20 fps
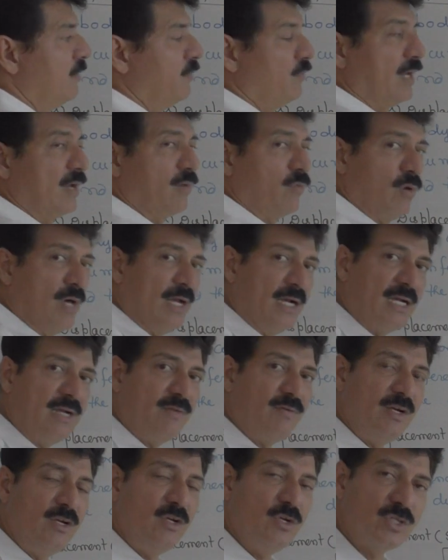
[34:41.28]
for 1
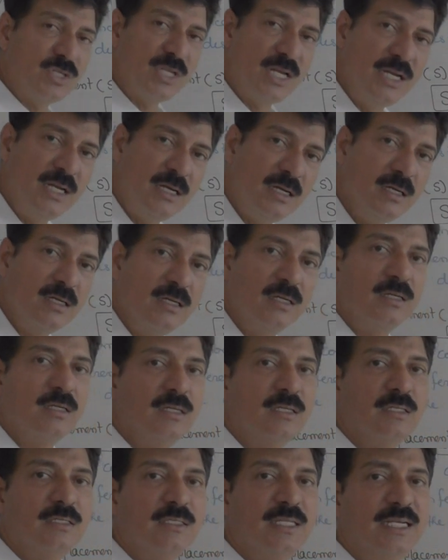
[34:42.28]
revolution,
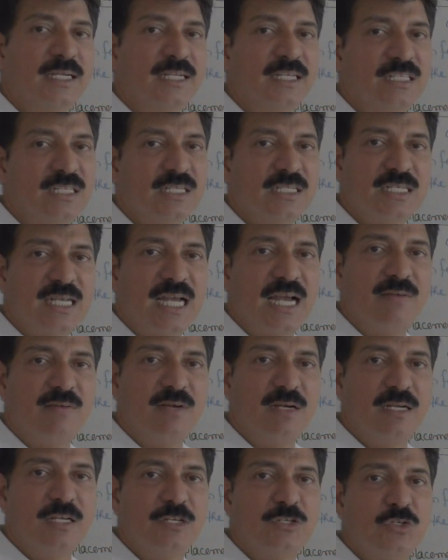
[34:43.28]
the distance
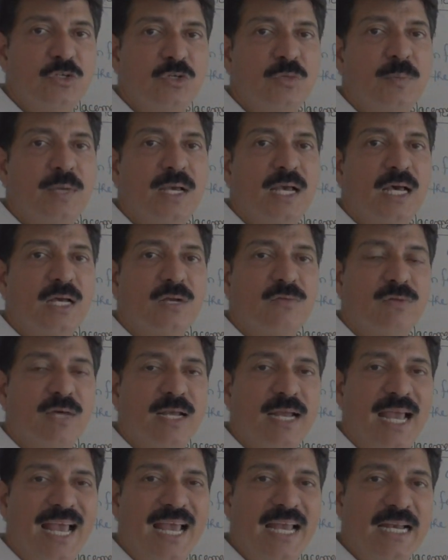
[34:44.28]
traveled is 2 pi r. For
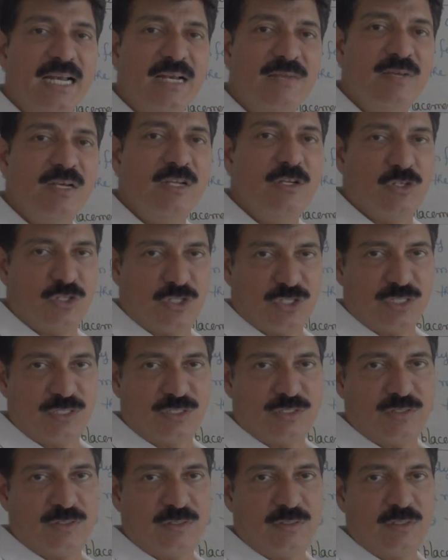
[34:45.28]
n
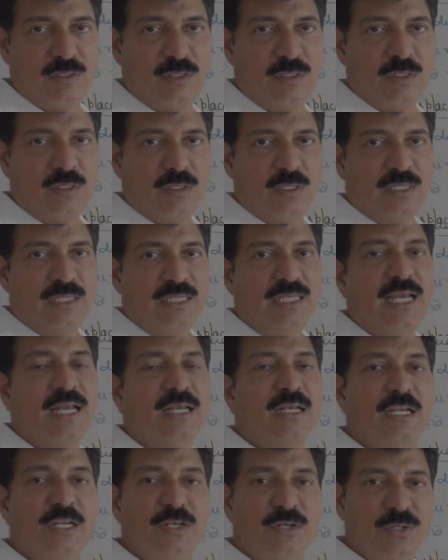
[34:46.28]
revolutions,
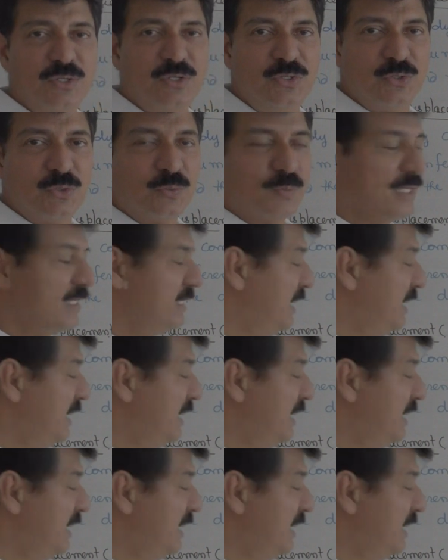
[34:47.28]
n into 2 pi.